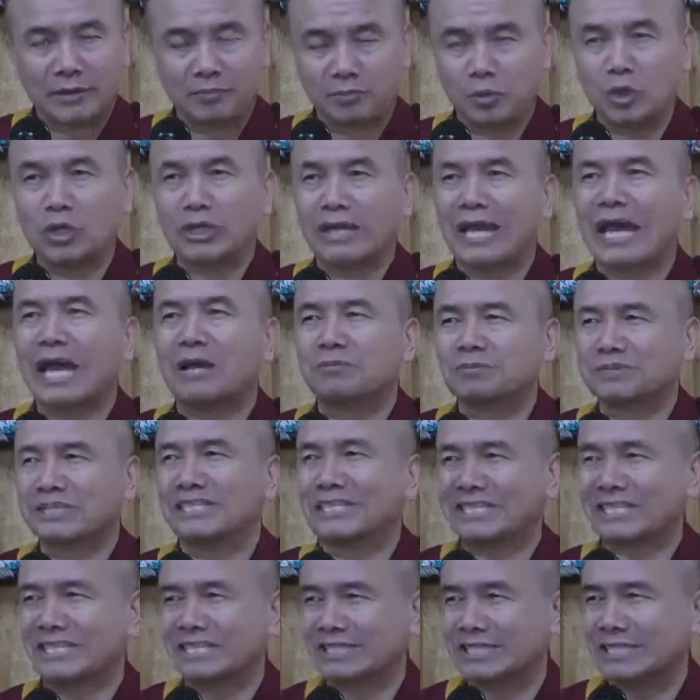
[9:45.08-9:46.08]
were
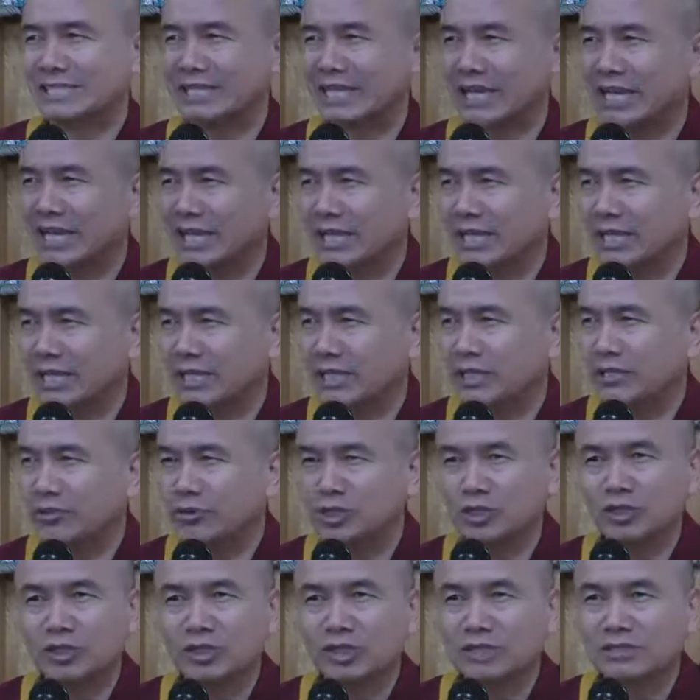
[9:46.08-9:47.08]
absent yesterday?
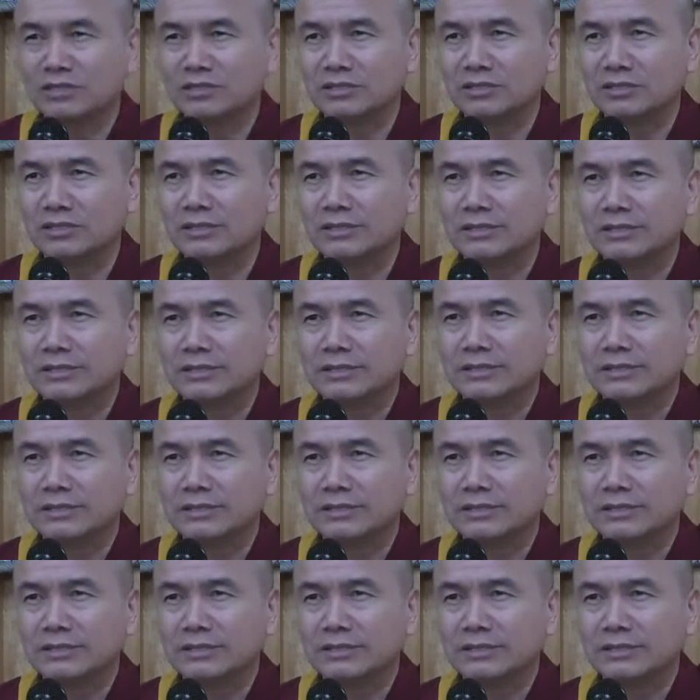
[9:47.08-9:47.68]
Raise hands.